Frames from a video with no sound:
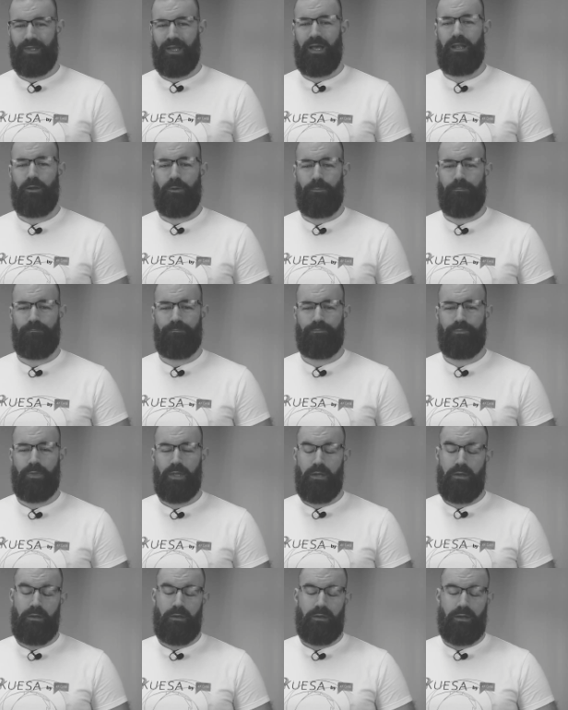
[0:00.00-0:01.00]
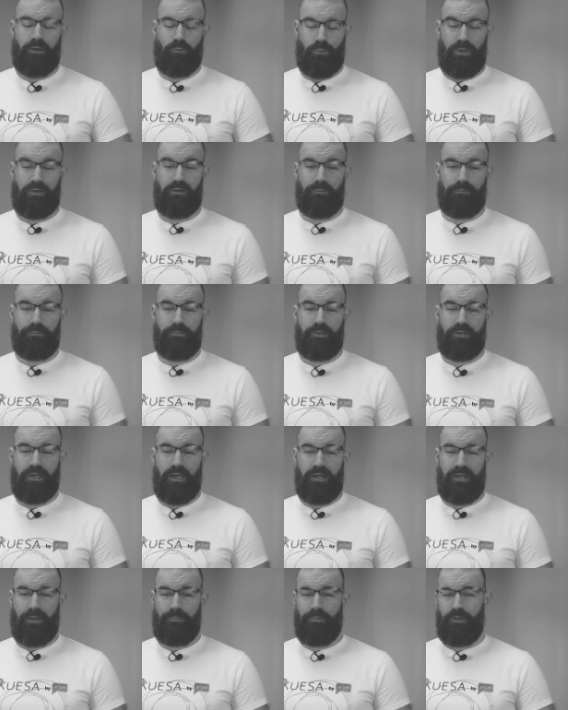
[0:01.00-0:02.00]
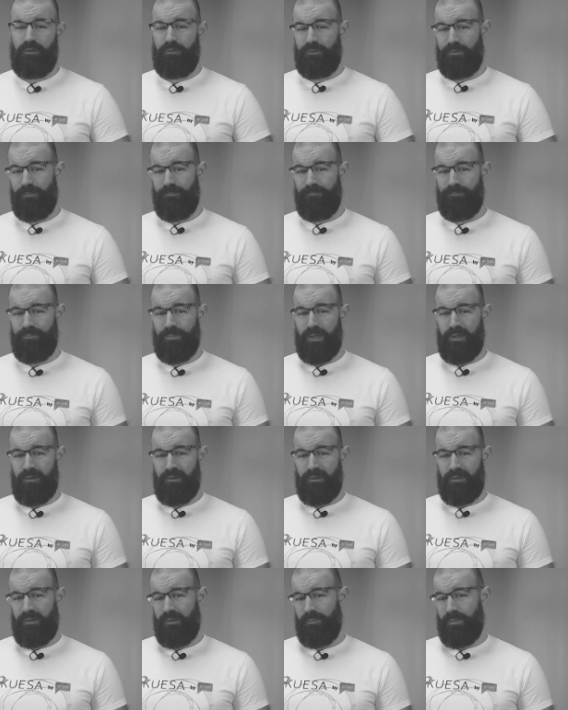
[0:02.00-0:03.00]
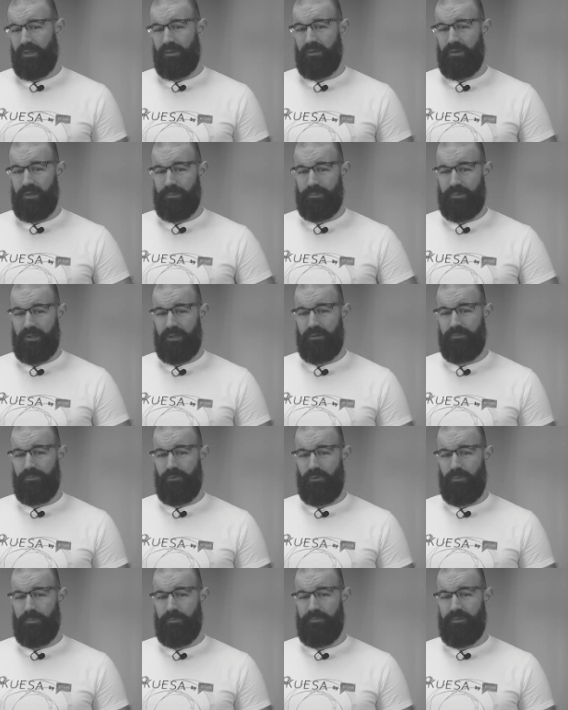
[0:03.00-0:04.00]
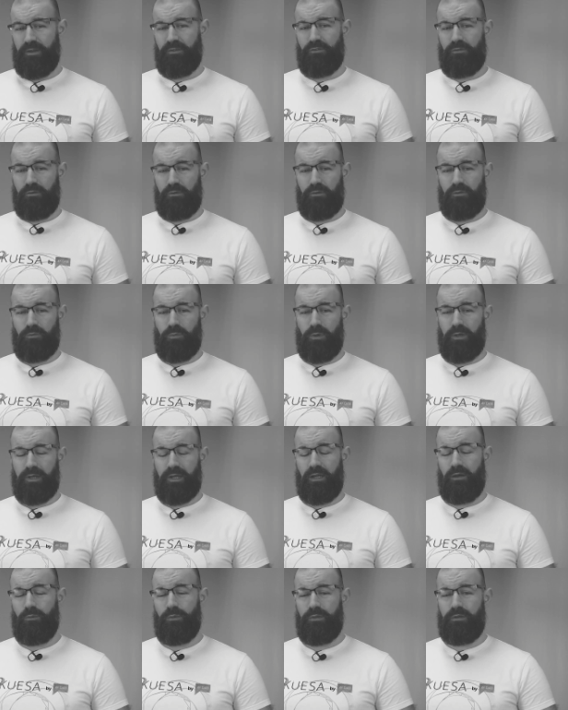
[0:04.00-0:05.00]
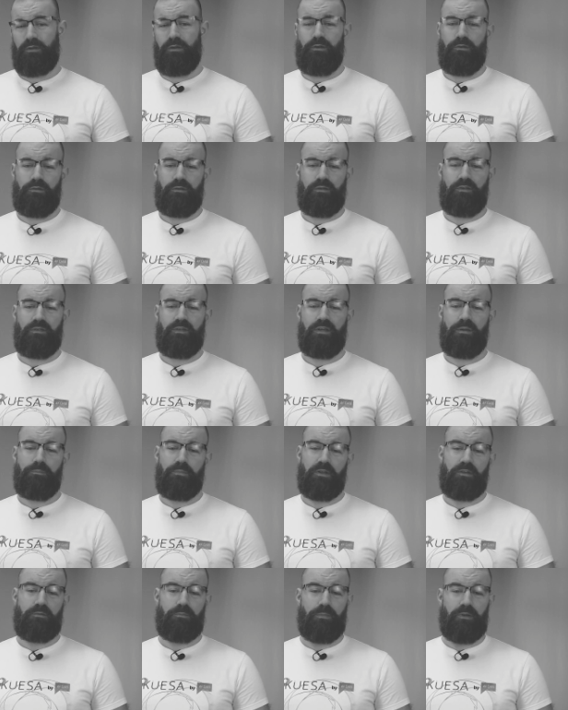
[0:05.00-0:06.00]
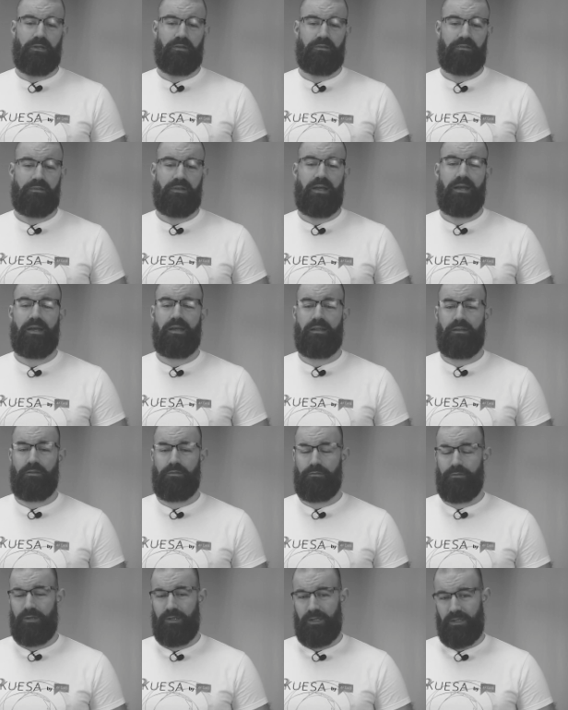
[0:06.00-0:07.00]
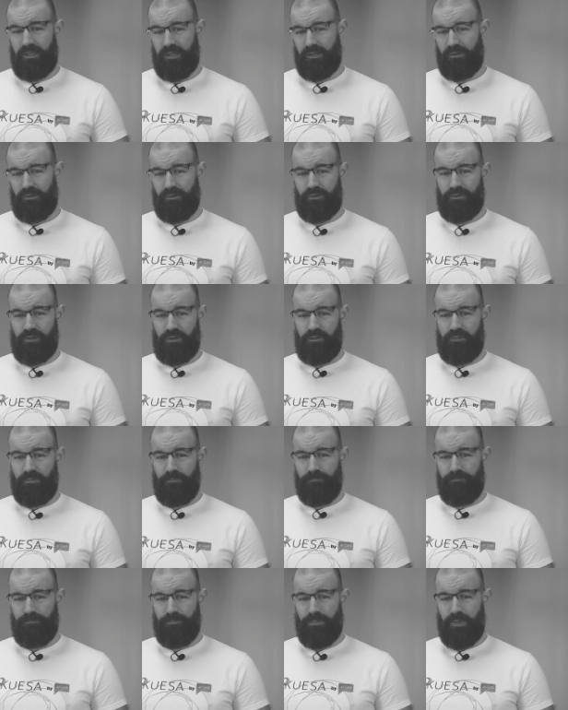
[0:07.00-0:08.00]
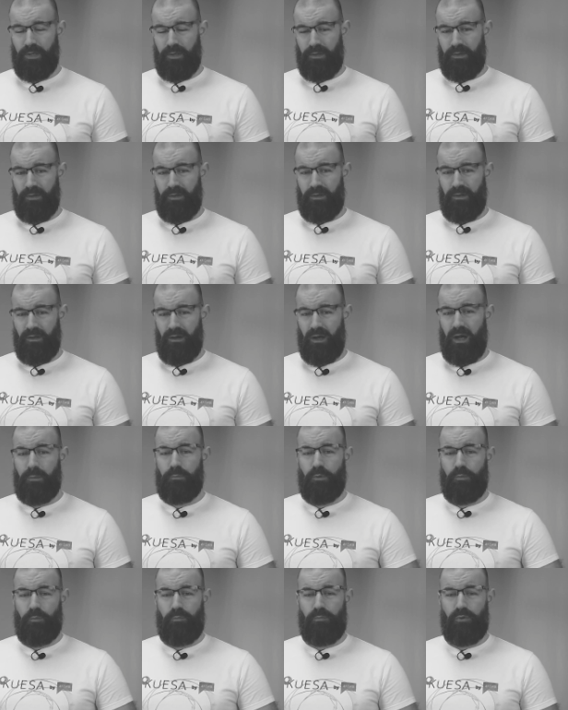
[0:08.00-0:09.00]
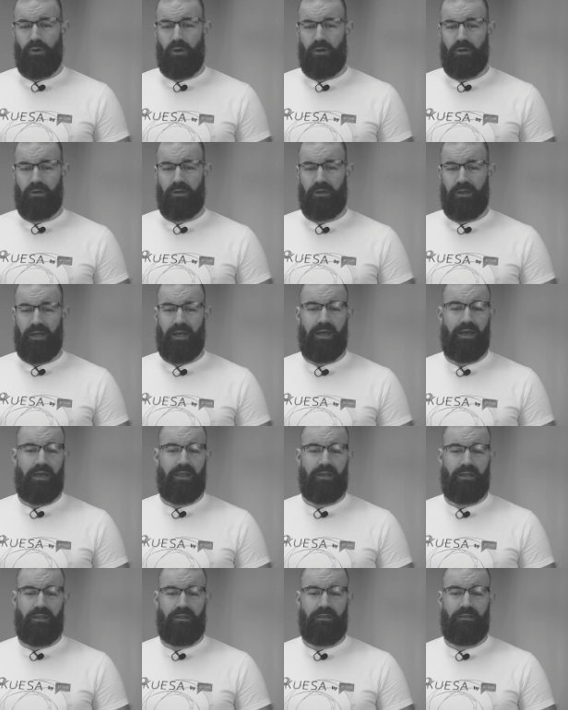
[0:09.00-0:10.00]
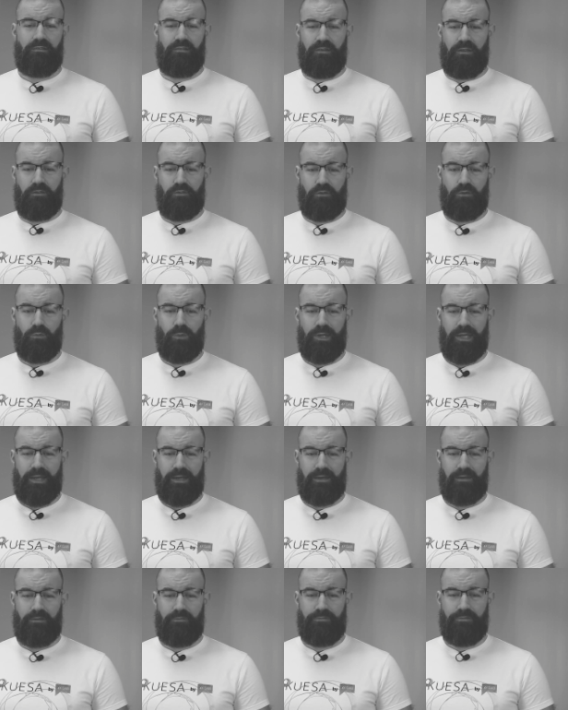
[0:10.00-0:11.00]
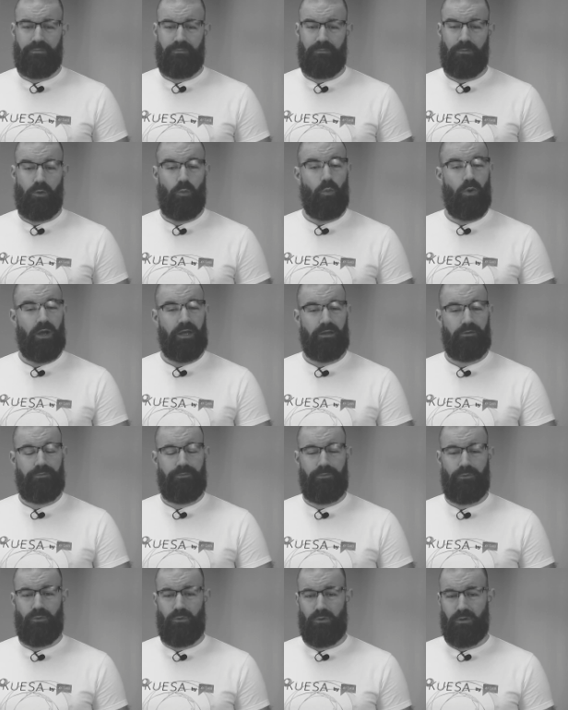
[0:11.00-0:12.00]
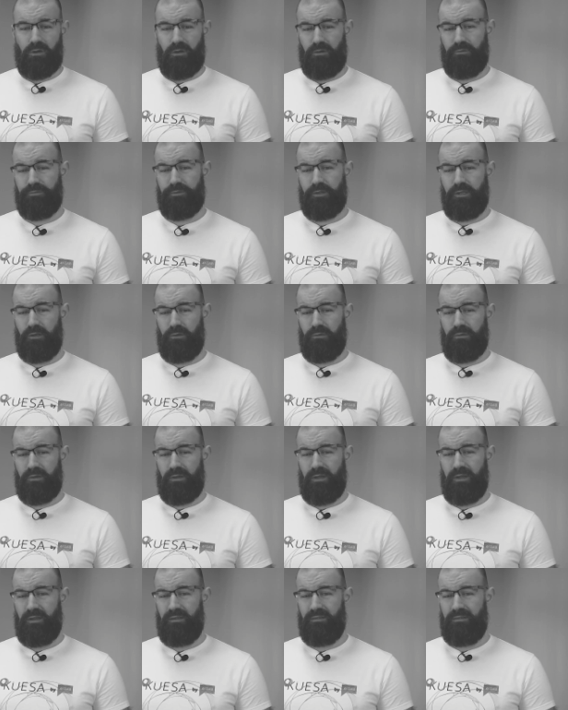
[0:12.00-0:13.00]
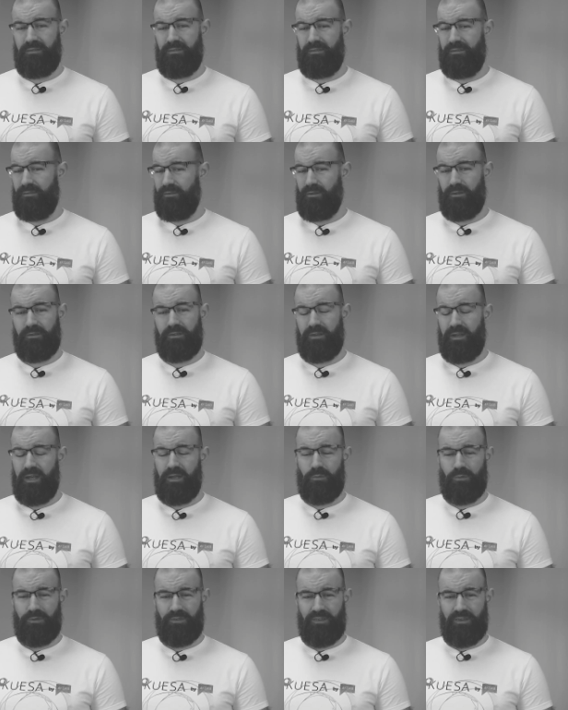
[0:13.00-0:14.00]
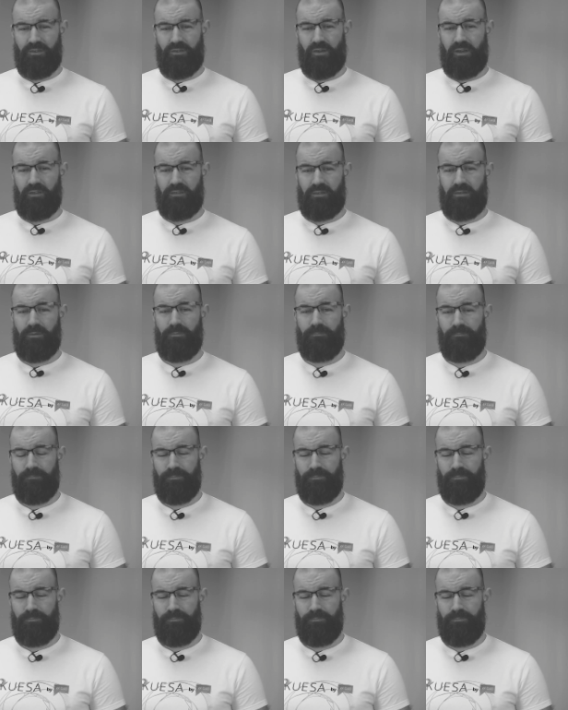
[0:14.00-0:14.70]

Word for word: Hello, and welcome to K DAB News, the monthly update for professionals working with Qt, C plus plus and three D technologies. I'm Rob Brock, and in this edition we have why a fork of Qt is not in anyone's interest,